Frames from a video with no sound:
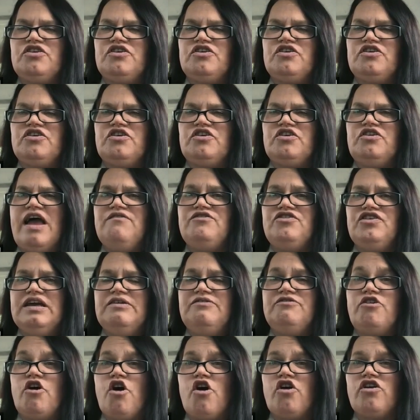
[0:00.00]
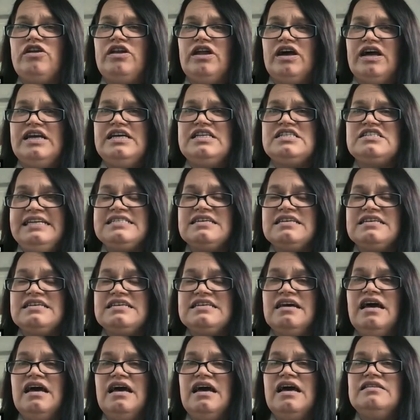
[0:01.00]
every fortnight,
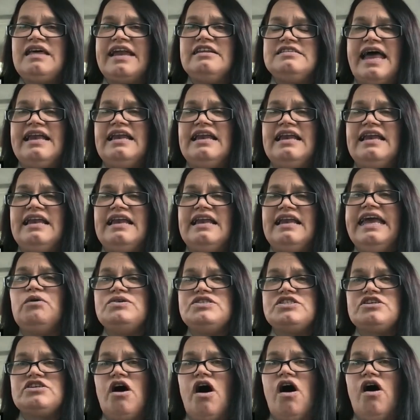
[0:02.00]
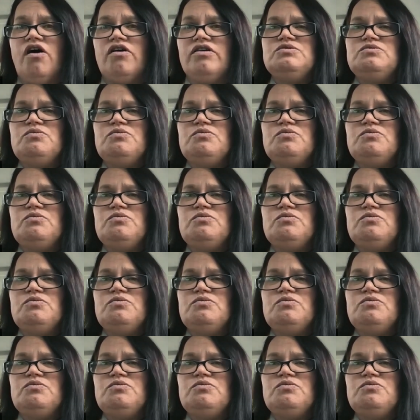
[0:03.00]
that that link was gone.